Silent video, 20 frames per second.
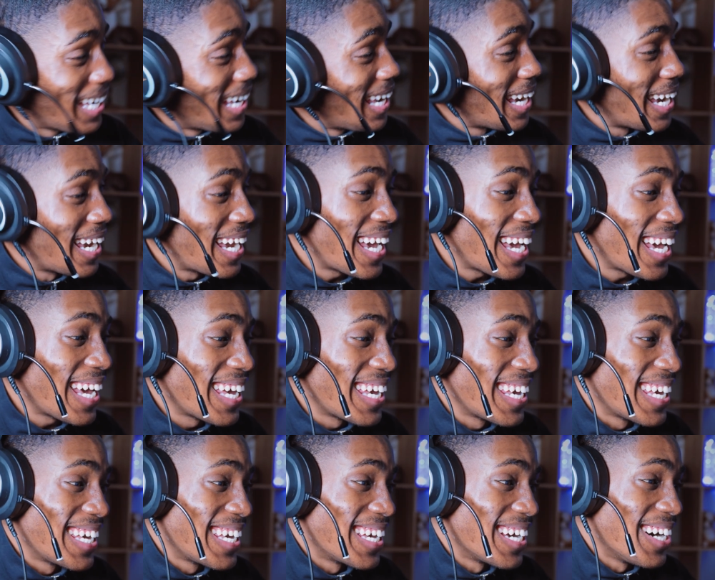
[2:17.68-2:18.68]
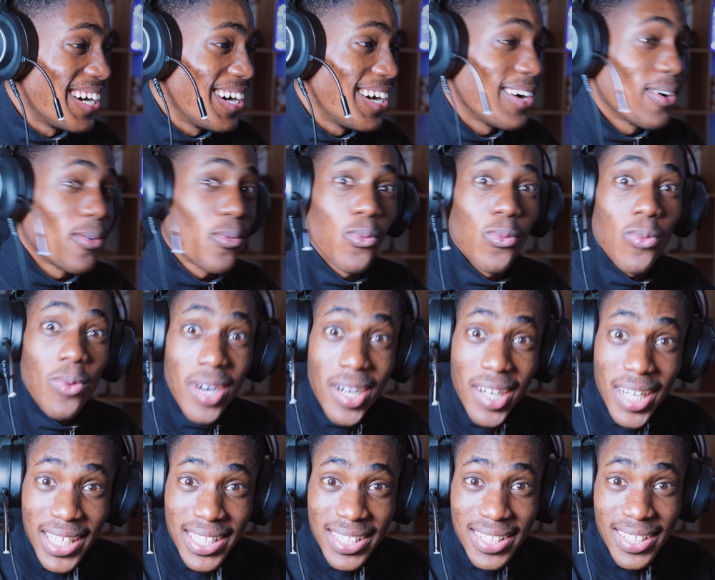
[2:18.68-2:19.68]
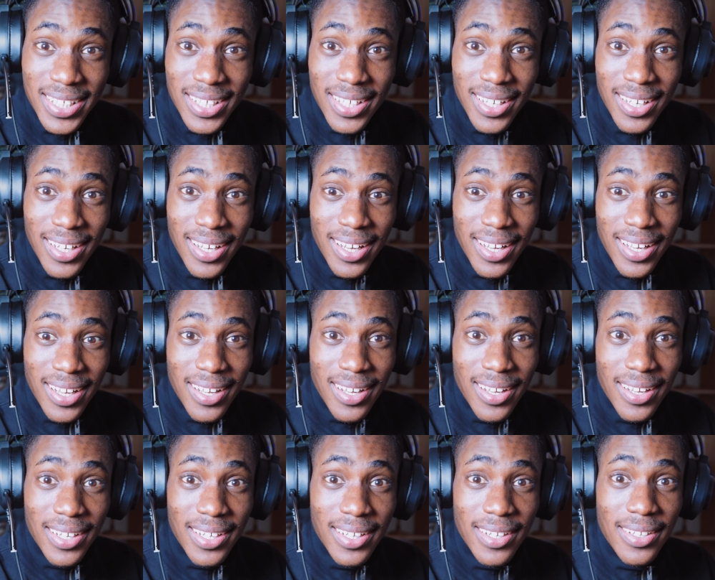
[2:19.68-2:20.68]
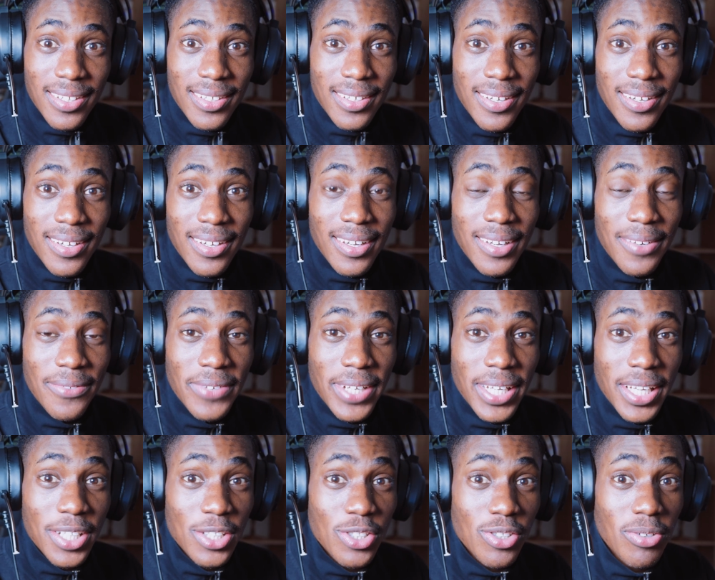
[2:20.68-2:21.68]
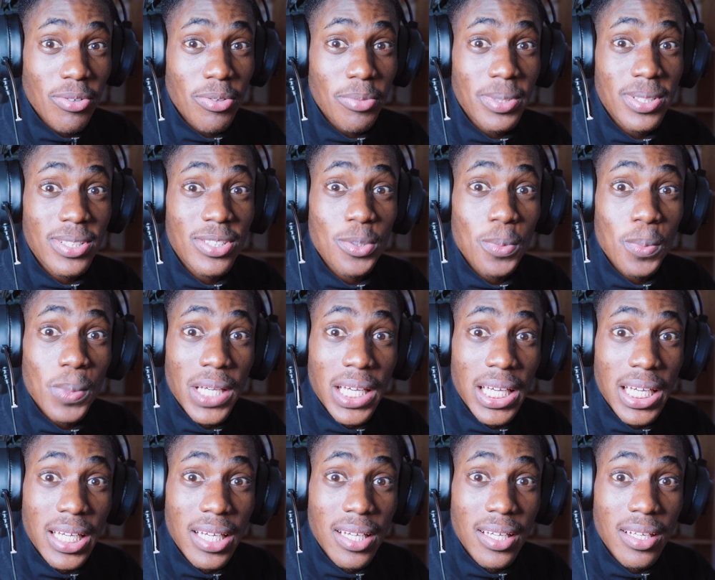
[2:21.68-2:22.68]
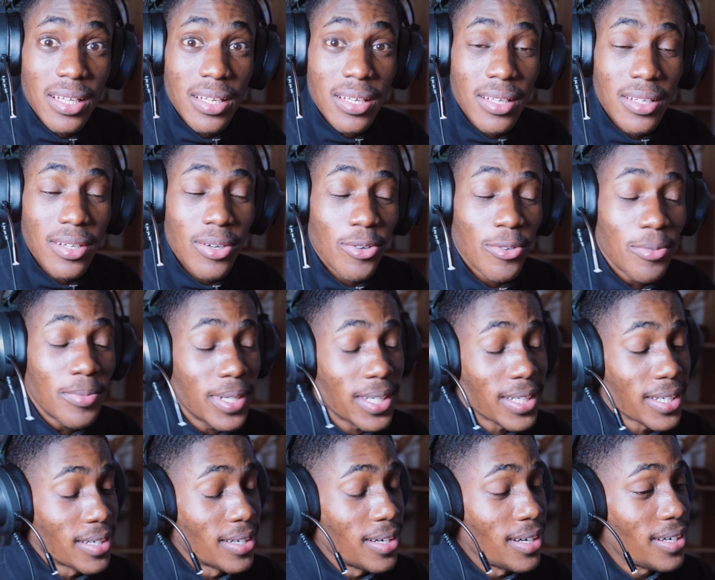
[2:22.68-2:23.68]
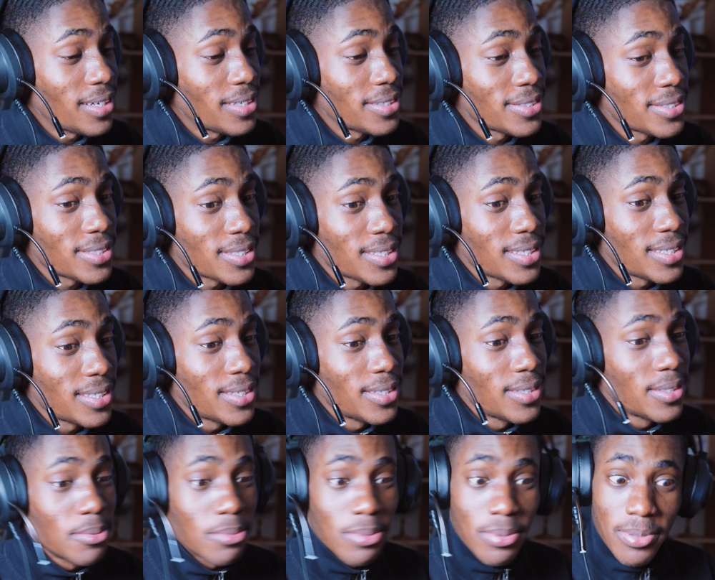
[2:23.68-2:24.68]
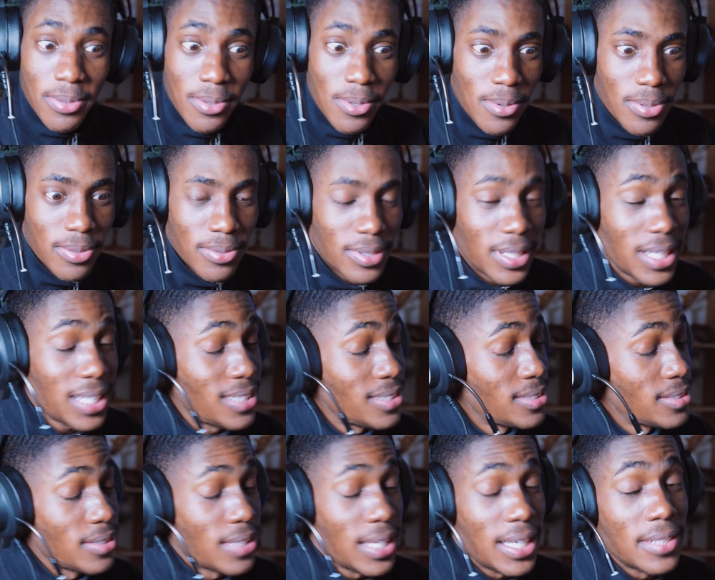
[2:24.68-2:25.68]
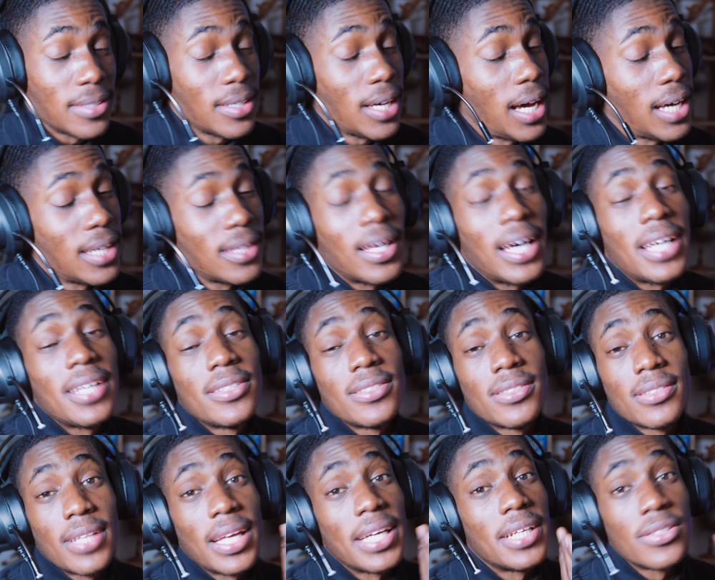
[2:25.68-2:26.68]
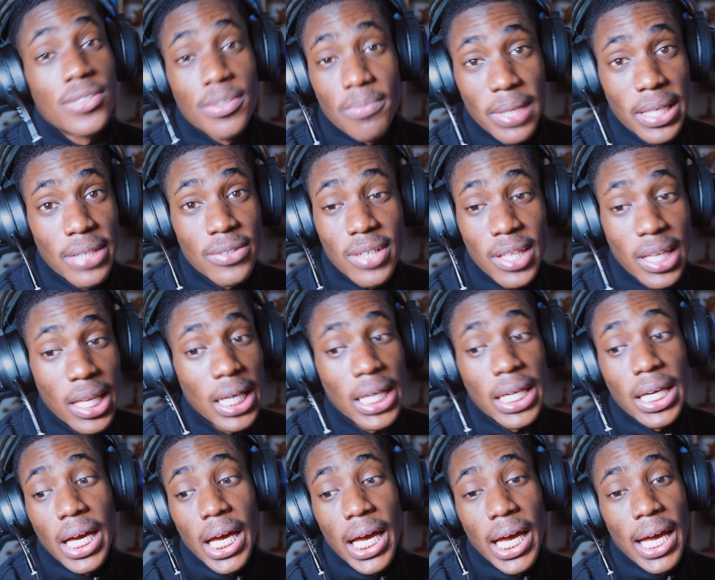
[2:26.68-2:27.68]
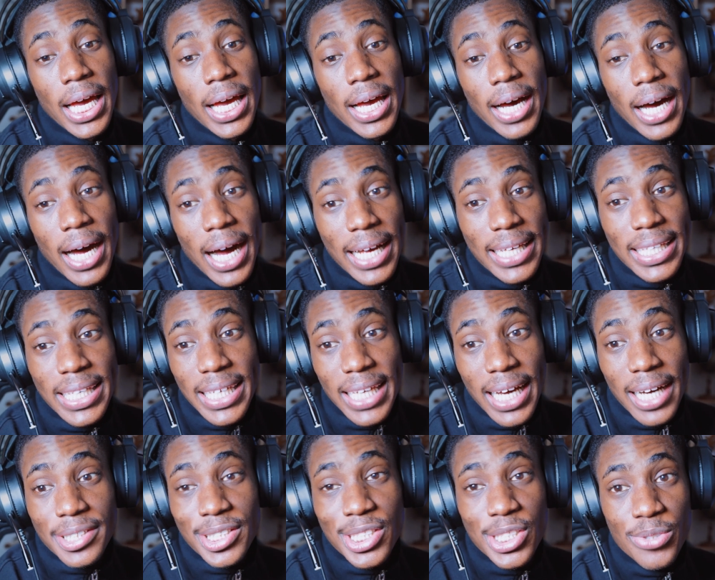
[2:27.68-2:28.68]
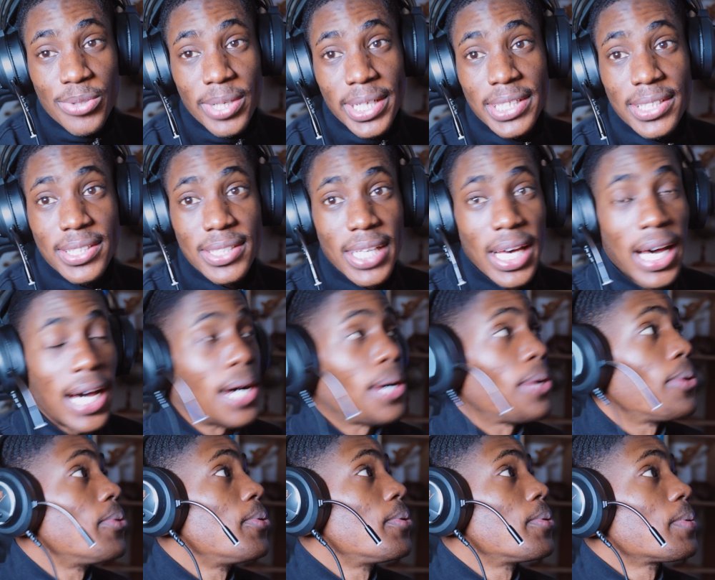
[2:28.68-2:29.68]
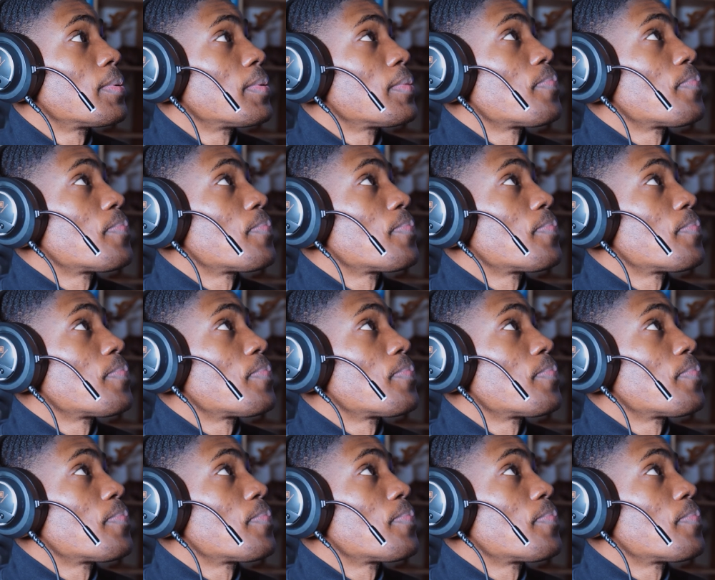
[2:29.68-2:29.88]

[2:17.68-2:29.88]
Hey, what? A vacation home in Spain? Oh my gosh. Whew, that is amazing. Like, I cannot stress how,